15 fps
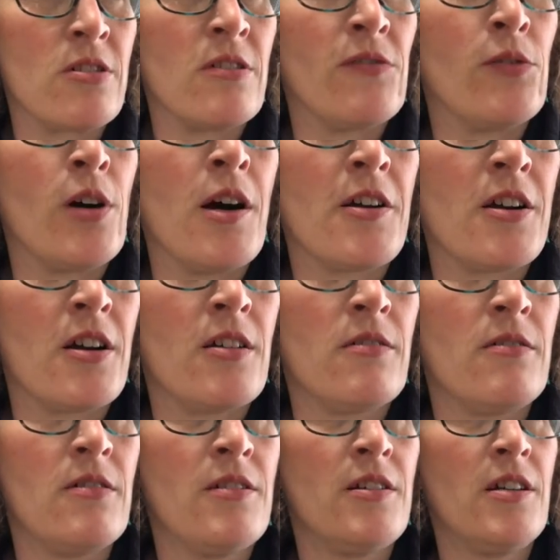of water.
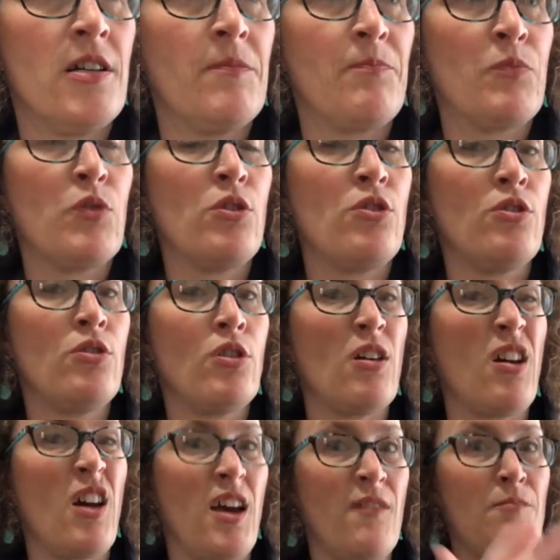
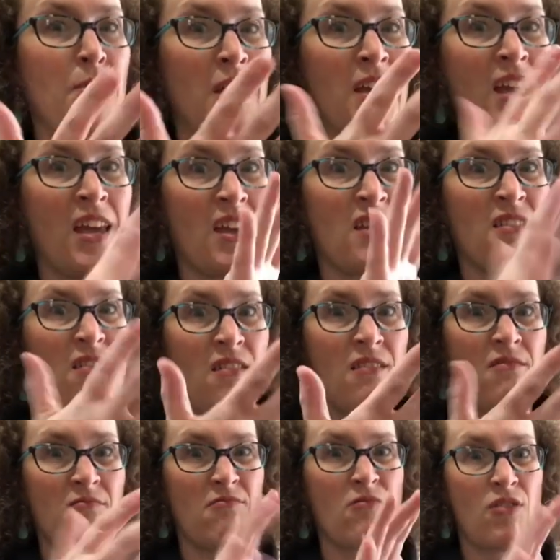I have big hands,
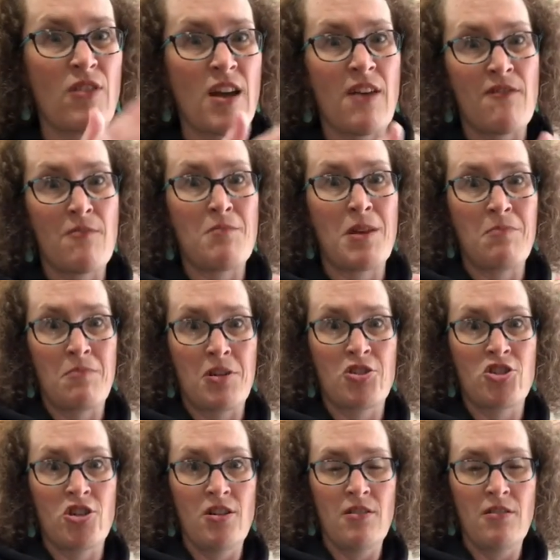so I have a big
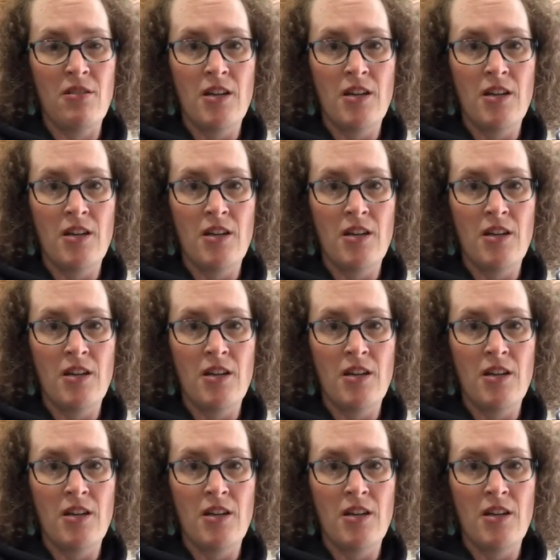pitcher.